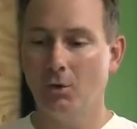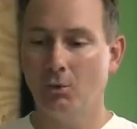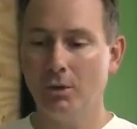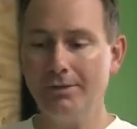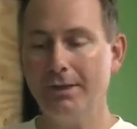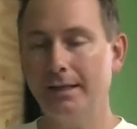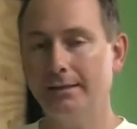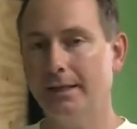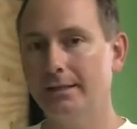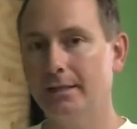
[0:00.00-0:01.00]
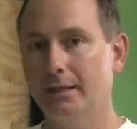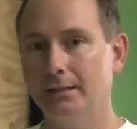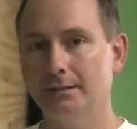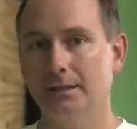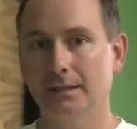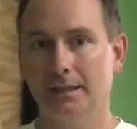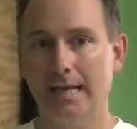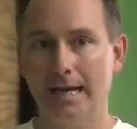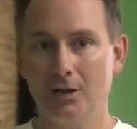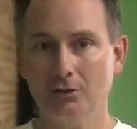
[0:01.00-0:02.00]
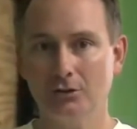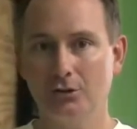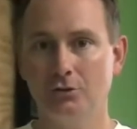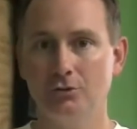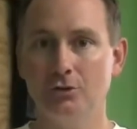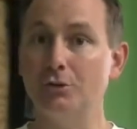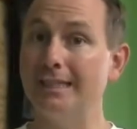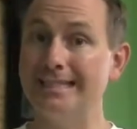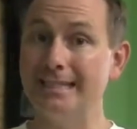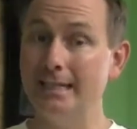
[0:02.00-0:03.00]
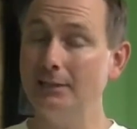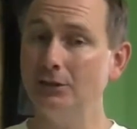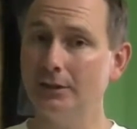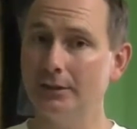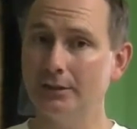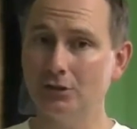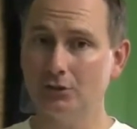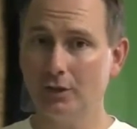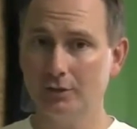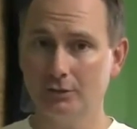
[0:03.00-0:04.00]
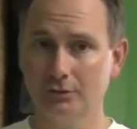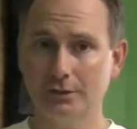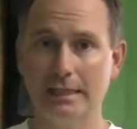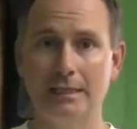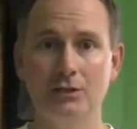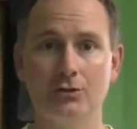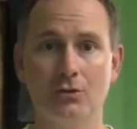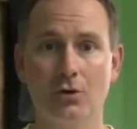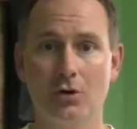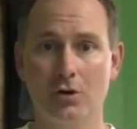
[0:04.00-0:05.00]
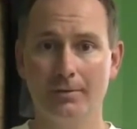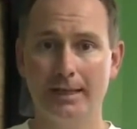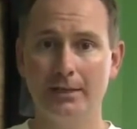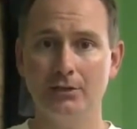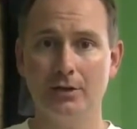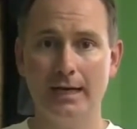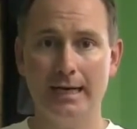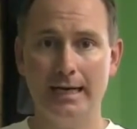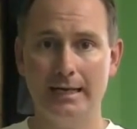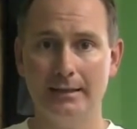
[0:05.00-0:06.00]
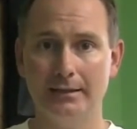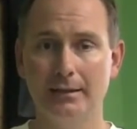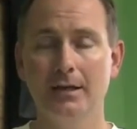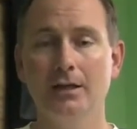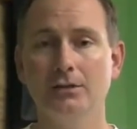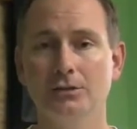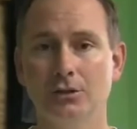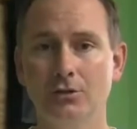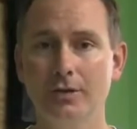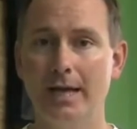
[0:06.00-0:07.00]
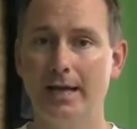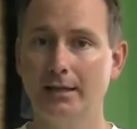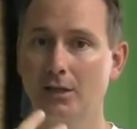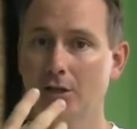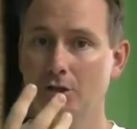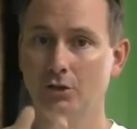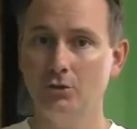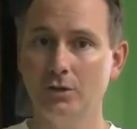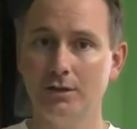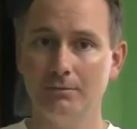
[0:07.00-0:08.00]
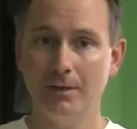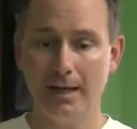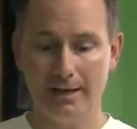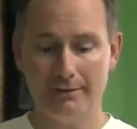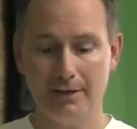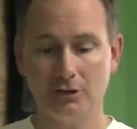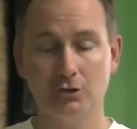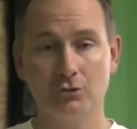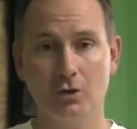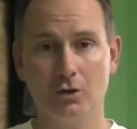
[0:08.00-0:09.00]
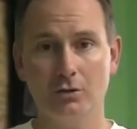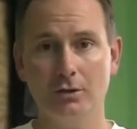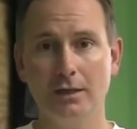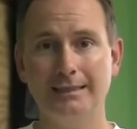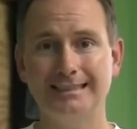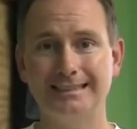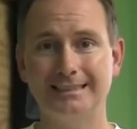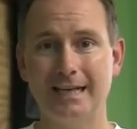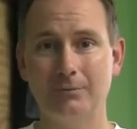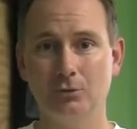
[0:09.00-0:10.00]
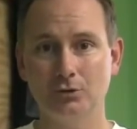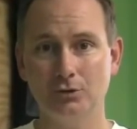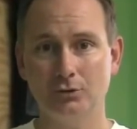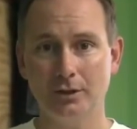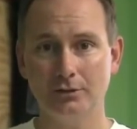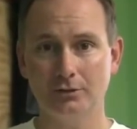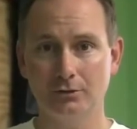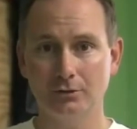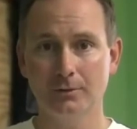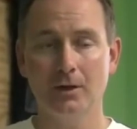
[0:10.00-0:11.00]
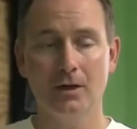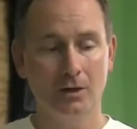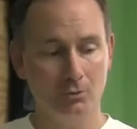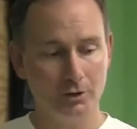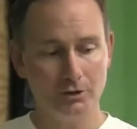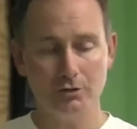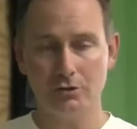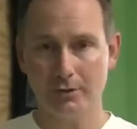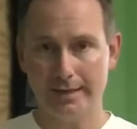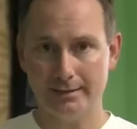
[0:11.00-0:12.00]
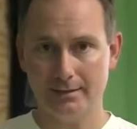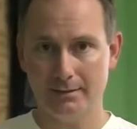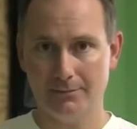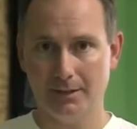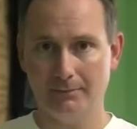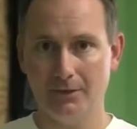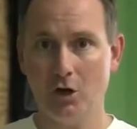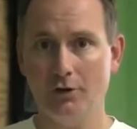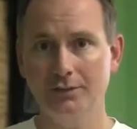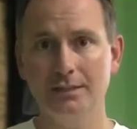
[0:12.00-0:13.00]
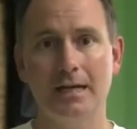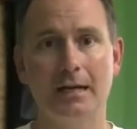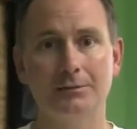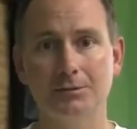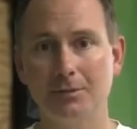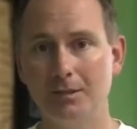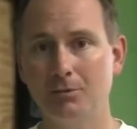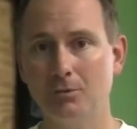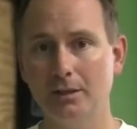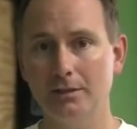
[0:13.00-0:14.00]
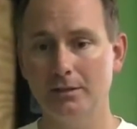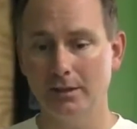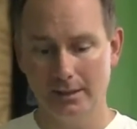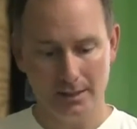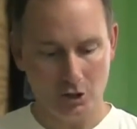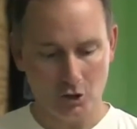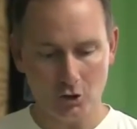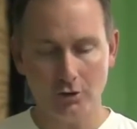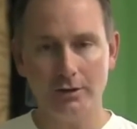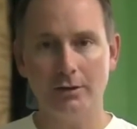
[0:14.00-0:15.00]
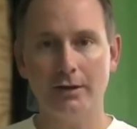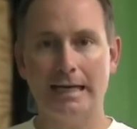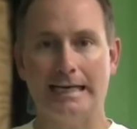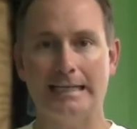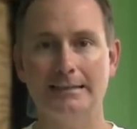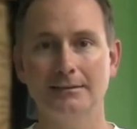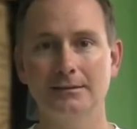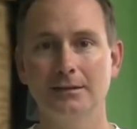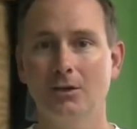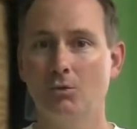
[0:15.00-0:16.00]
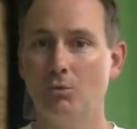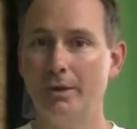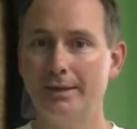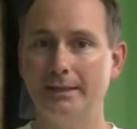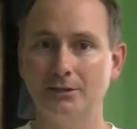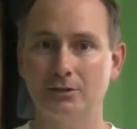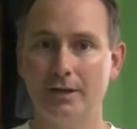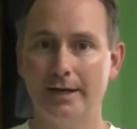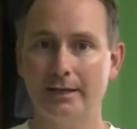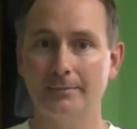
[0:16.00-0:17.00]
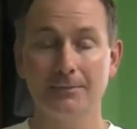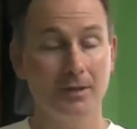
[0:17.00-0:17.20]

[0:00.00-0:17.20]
One thing that it does, it allows you to condition the structures in your arm and in your hand so that you can have a strong, stable structure when you strike something. Oftentimes people can hurt their hands when they strike.